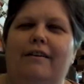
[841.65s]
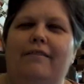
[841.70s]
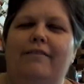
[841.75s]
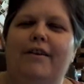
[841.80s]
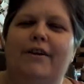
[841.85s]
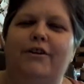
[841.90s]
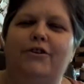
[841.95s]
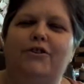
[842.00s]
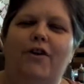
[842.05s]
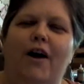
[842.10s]

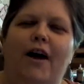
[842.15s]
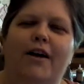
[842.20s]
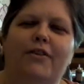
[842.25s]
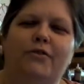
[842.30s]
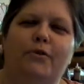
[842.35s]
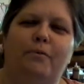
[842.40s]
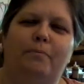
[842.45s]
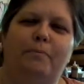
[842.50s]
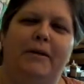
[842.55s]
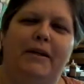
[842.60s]
They're trying
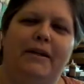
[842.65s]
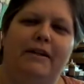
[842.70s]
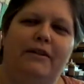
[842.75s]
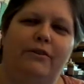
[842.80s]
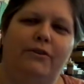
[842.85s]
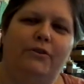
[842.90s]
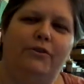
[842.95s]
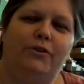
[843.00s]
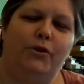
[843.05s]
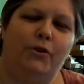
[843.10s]
to
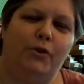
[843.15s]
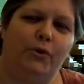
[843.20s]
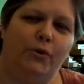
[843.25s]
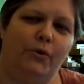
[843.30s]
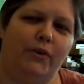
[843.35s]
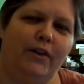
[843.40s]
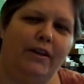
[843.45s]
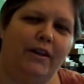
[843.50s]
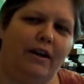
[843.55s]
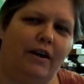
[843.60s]
appeal
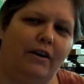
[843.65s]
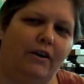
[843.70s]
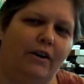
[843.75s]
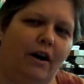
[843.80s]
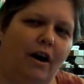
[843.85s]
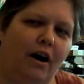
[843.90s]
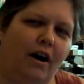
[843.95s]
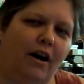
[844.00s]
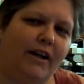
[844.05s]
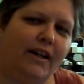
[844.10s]
to the
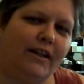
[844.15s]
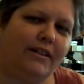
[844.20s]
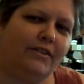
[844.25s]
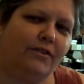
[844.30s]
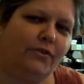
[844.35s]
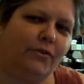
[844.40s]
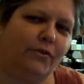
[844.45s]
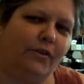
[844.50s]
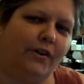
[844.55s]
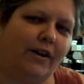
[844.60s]
younger audience
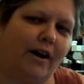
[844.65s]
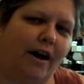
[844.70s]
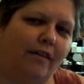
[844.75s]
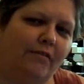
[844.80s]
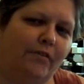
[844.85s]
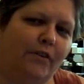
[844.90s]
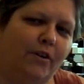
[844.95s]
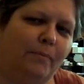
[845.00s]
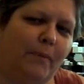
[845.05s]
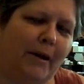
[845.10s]
through the
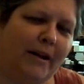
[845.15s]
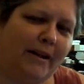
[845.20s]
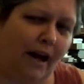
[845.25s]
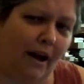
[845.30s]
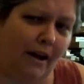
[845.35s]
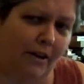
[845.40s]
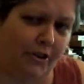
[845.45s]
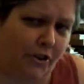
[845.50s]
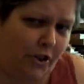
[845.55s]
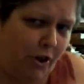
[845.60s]
cover by
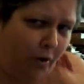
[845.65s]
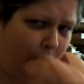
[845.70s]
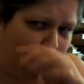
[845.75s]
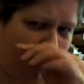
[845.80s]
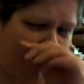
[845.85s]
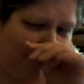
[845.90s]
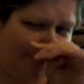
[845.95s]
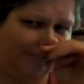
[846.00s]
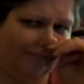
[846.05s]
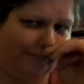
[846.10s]
not
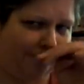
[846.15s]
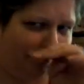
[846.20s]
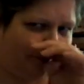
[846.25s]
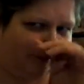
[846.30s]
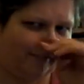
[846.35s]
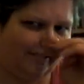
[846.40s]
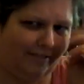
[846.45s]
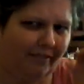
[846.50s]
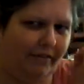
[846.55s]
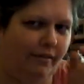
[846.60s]
showing
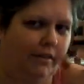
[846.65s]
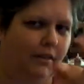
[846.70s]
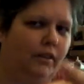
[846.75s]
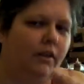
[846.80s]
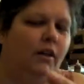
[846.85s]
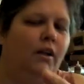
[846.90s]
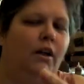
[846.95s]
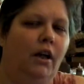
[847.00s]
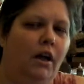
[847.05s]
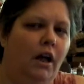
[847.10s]

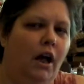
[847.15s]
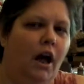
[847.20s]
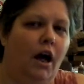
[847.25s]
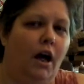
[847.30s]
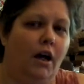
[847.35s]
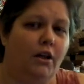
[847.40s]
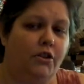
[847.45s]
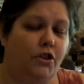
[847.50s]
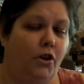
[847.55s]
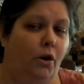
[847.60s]

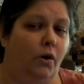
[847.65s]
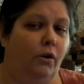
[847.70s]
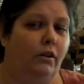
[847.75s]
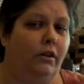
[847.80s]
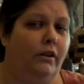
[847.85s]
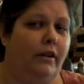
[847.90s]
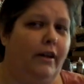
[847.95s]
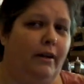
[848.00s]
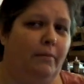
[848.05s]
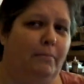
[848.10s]

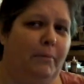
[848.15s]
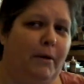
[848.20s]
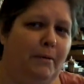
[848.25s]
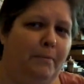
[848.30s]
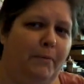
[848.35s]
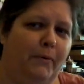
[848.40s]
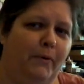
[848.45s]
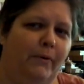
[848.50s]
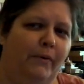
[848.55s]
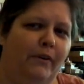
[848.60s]
adult-looking
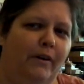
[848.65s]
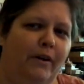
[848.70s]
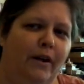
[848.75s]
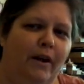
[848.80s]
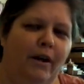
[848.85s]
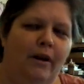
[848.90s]
people.